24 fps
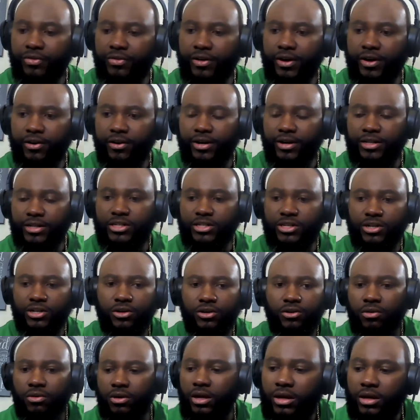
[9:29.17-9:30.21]
32.
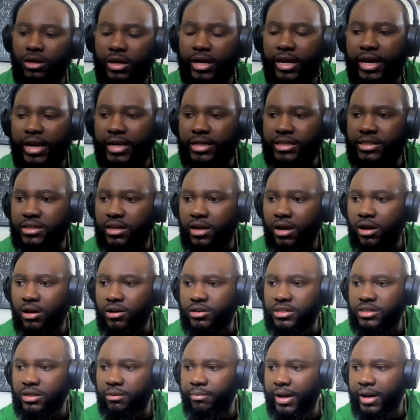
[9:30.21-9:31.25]
It
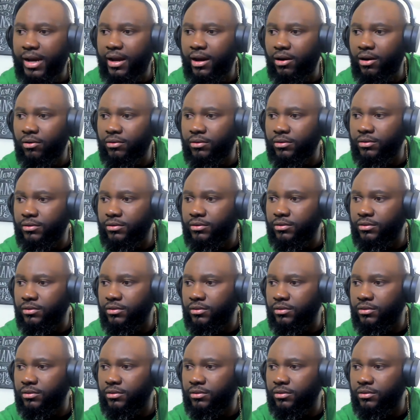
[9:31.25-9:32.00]
talks about,